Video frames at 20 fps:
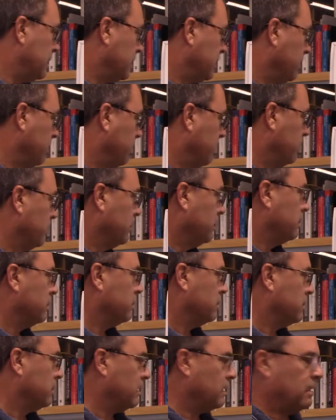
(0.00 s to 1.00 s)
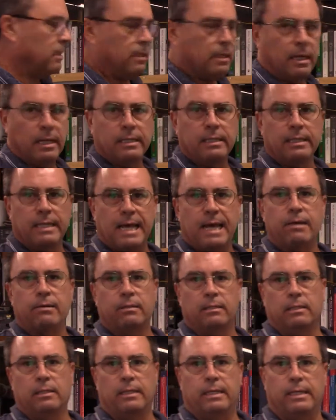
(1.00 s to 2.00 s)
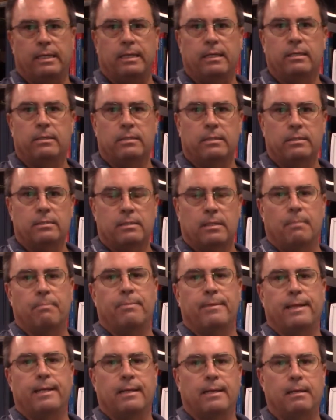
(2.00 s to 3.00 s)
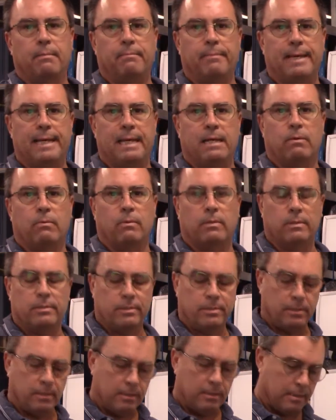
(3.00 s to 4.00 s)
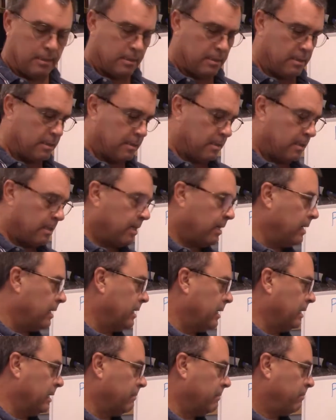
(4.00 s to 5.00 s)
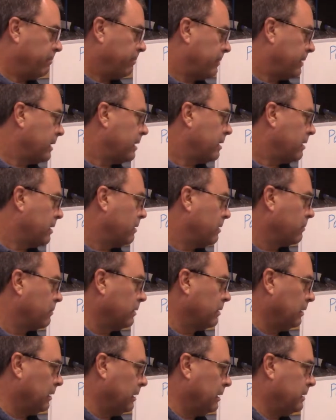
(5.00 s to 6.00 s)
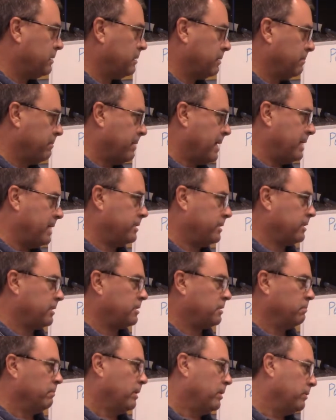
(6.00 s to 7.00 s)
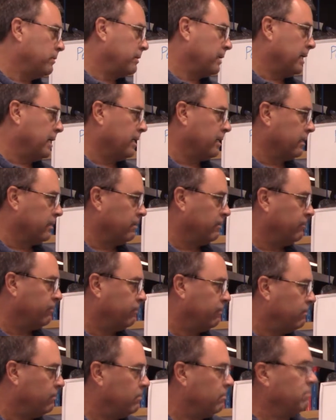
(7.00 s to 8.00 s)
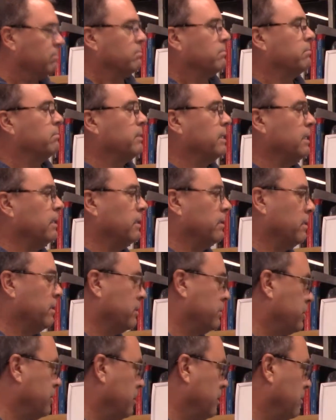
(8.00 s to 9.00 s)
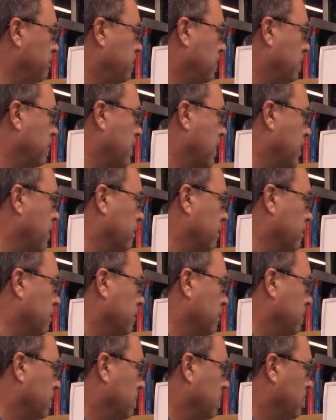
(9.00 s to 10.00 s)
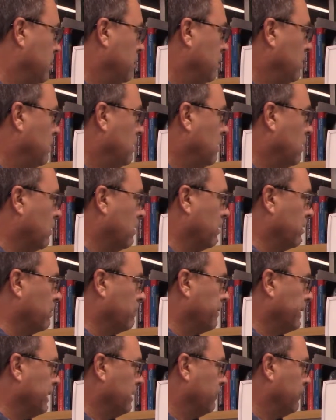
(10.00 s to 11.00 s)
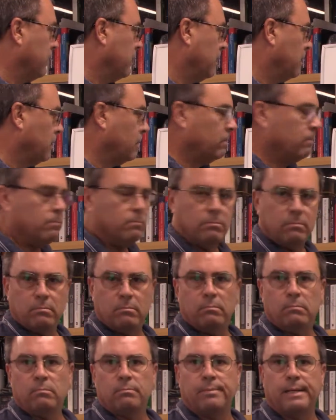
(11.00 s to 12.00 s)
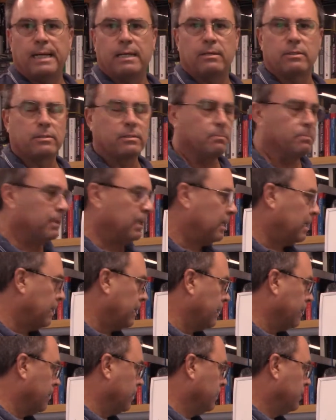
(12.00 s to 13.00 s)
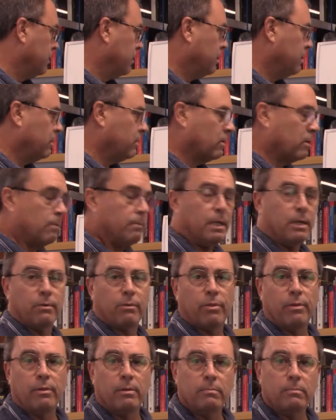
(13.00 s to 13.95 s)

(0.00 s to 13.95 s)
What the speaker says: you will undoubtedly hook something up backwards and release the magic smoke out of either your Juniper router or your Meanwell power supply, or both.